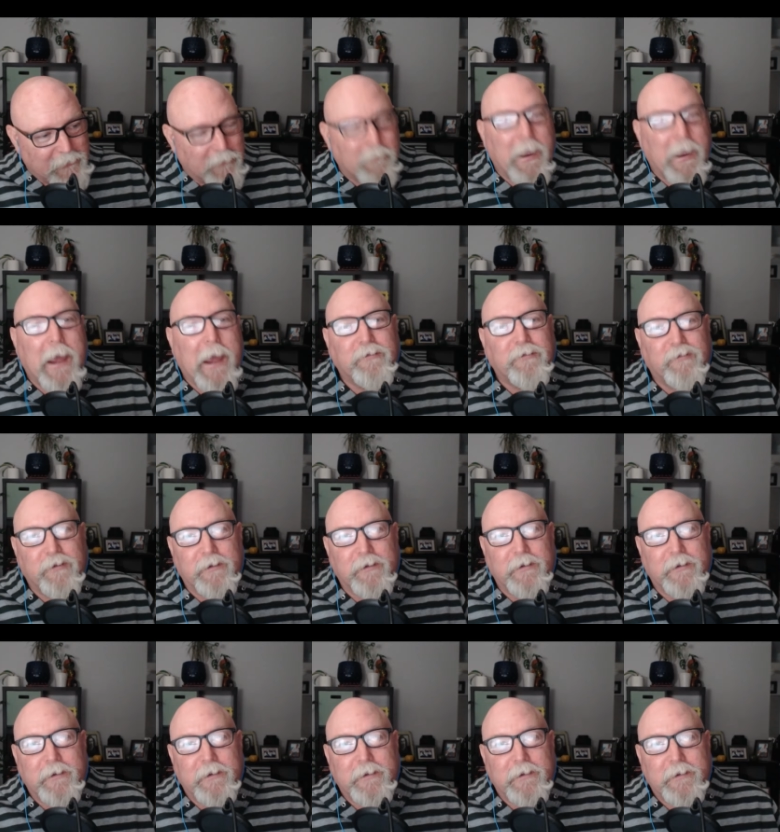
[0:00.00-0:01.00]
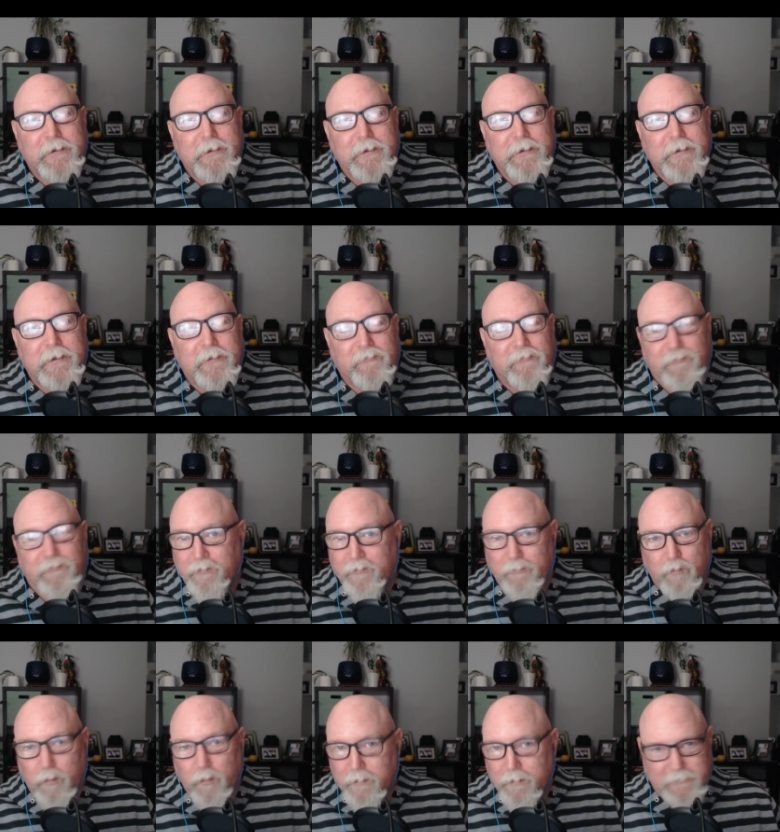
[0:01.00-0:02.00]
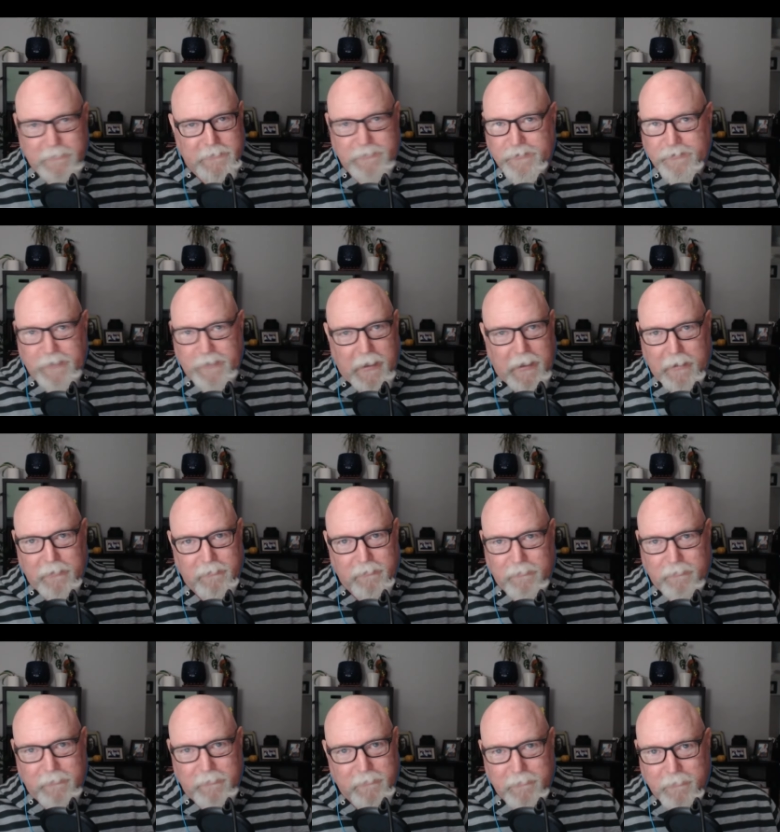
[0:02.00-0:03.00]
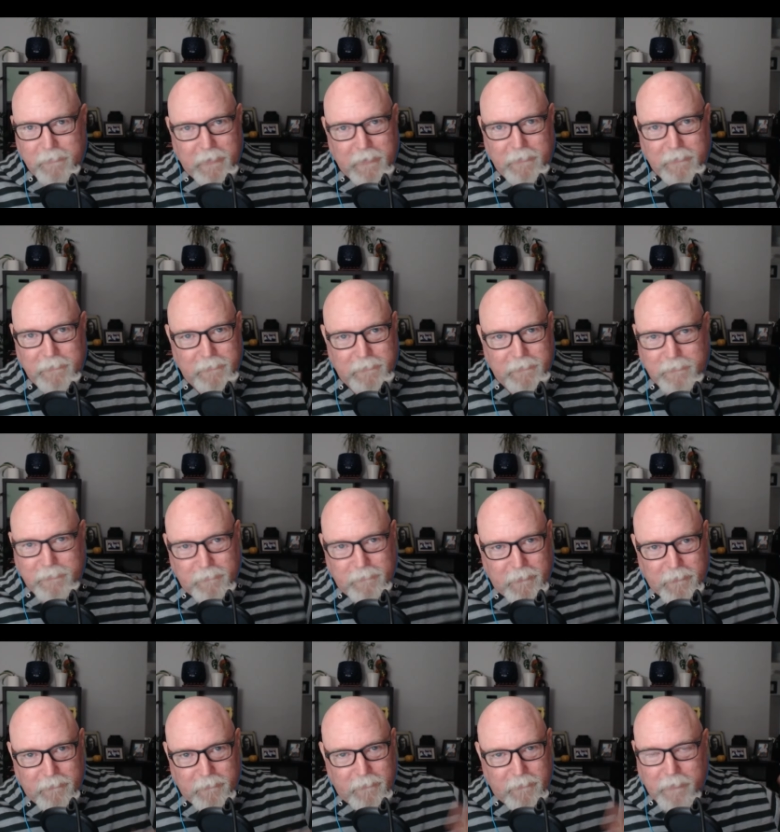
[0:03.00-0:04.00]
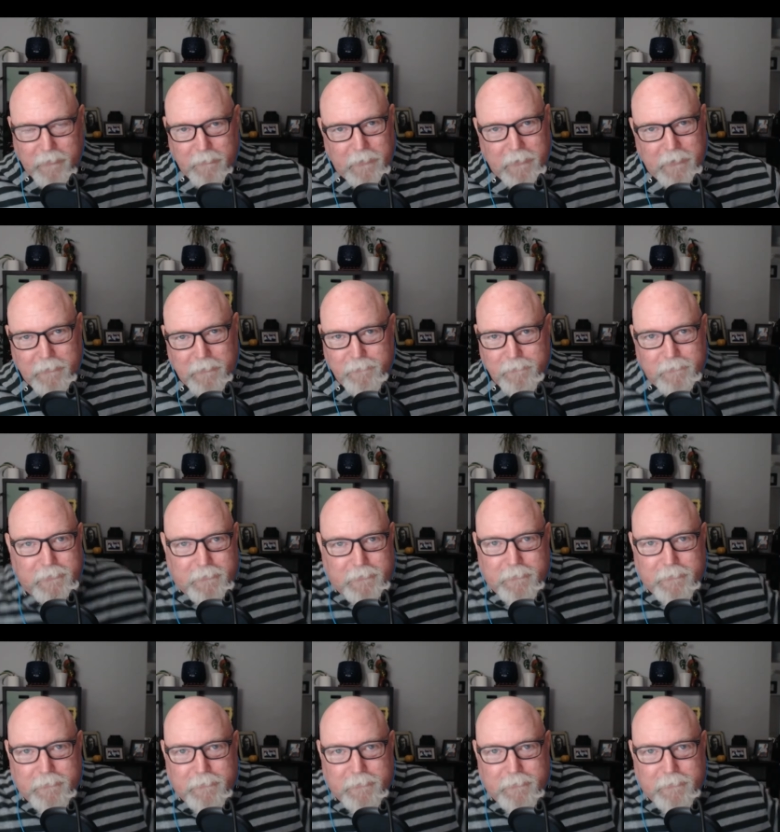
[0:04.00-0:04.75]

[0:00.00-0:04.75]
imagine if it wasn't changed as we, I mean,